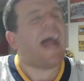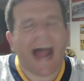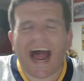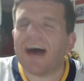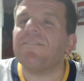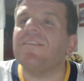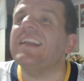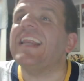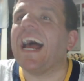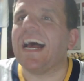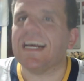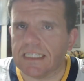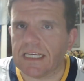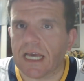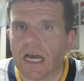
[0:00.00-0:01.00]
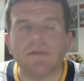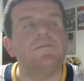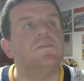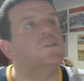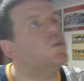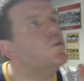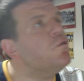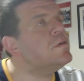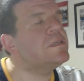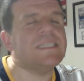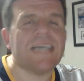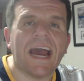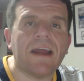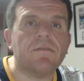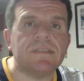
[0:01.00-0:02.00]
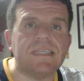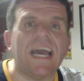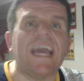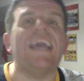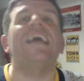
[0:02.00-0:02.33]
Afanasyev, to San Jose